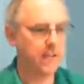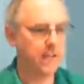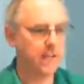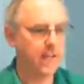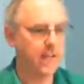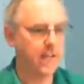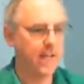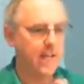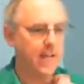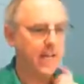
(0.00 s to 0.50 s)

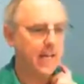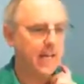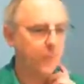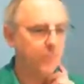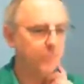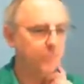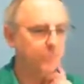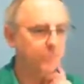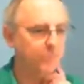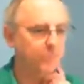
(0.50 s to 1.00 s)

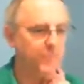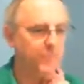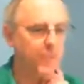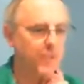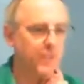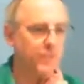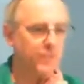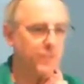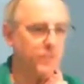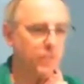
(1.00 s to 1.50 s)
If
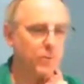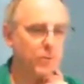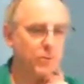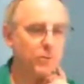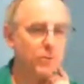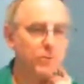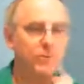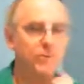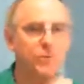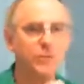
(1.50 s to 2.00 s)
you want to
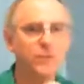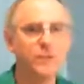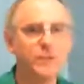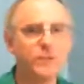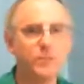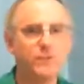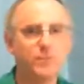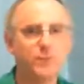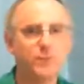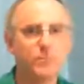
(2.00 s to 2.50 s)
avoid, if
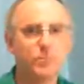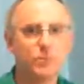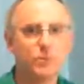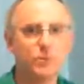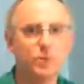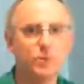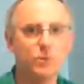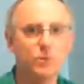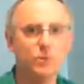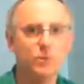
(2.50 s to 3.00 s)
you're
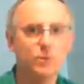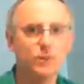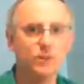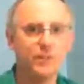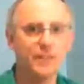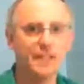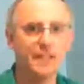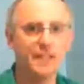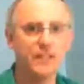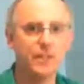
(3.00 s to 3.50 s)
prone to
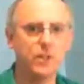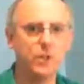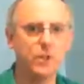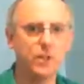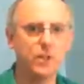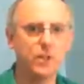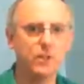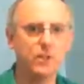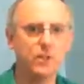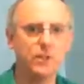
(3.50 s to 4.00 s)
static
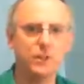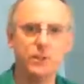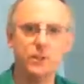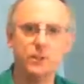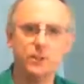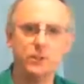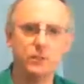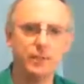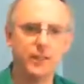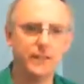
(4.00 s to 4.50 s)
shocks and you don't
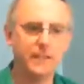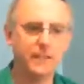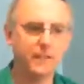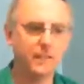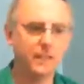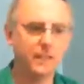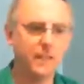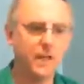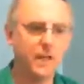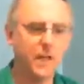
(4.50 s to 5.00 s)
like it,
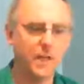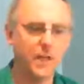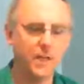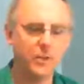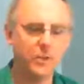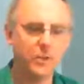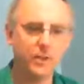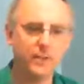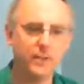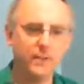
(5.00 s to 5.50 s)
try
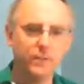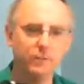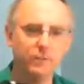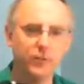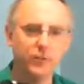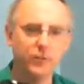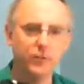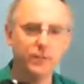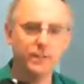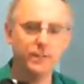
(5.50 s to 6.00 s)
and
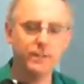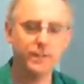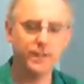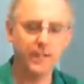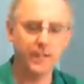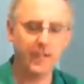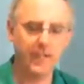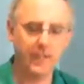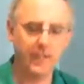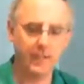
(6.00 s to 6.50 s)
avoid
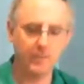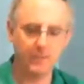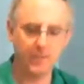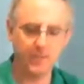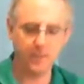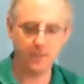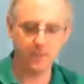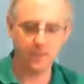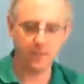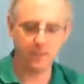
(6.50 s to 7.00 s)

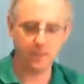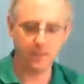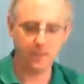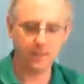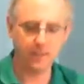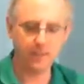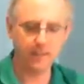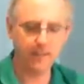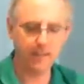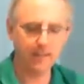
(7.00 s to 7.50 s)
materials
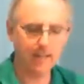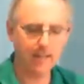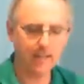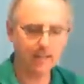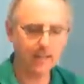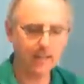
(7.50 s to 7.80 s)
like that.